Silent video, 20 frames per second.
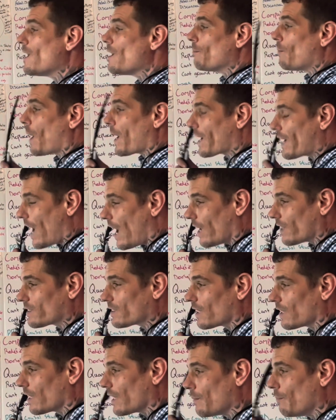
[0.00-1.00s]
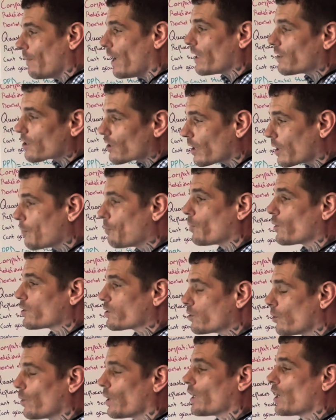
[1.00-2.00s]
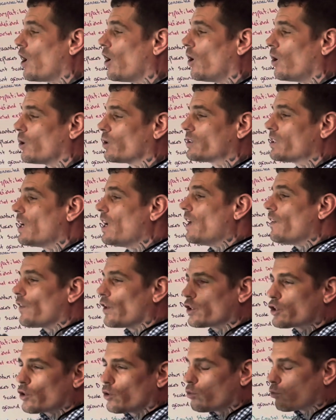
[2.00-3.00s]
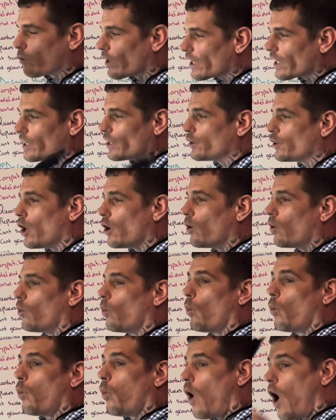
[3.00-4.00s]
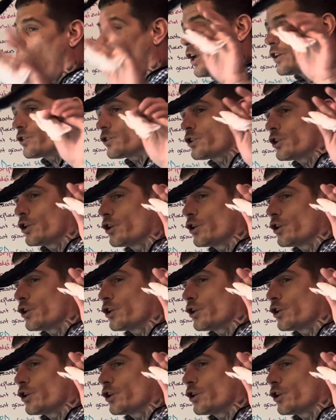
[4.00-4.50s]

by constantly mentally pursuing goals that you really don't want to